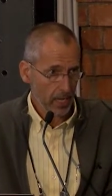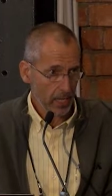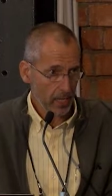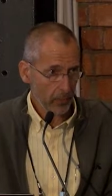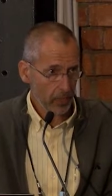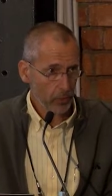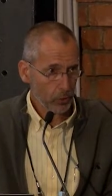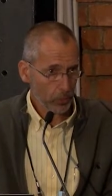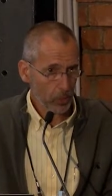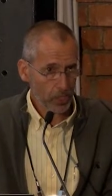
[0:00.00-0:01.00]
And that we need
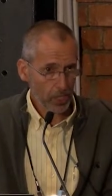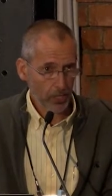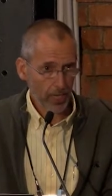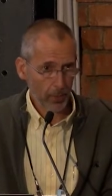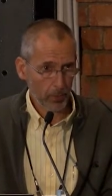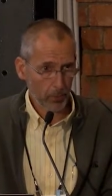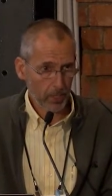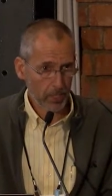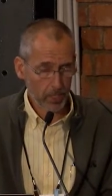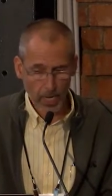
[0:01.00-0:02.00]
to appreciate that when
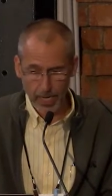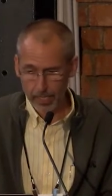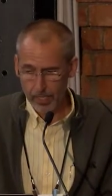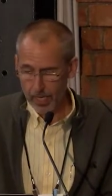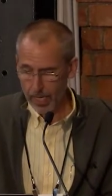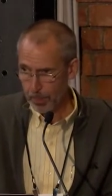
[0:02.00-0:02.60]
we design